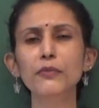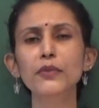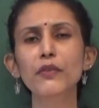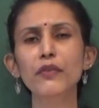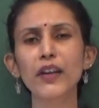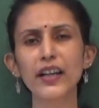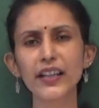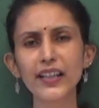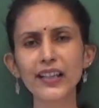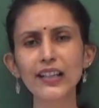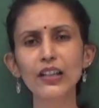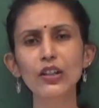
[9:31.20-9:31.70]

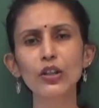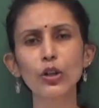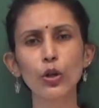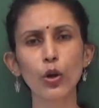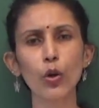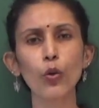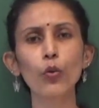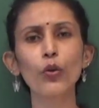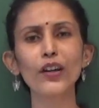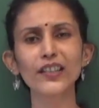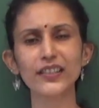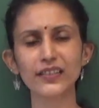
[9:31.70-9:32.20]
very
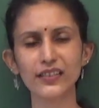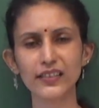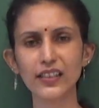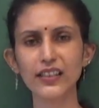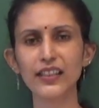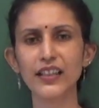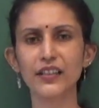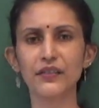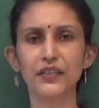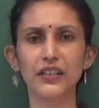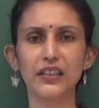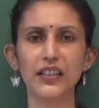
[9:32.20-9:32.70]
lowest
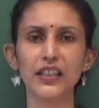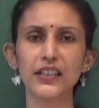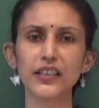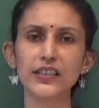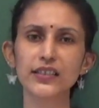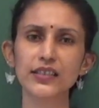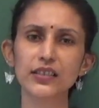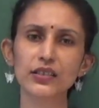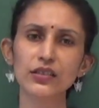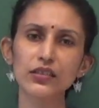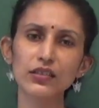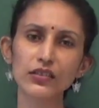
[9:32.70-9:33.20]
level, that
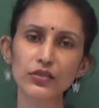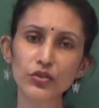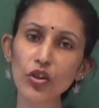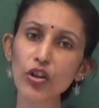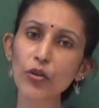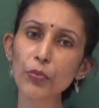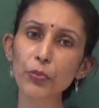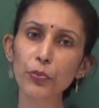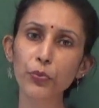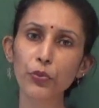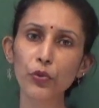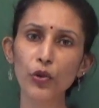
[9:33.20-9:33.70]
is
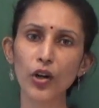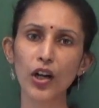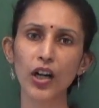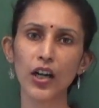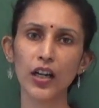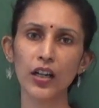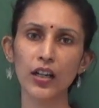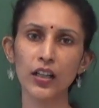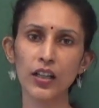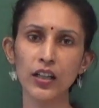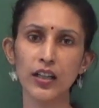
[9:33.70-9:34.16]
so poor,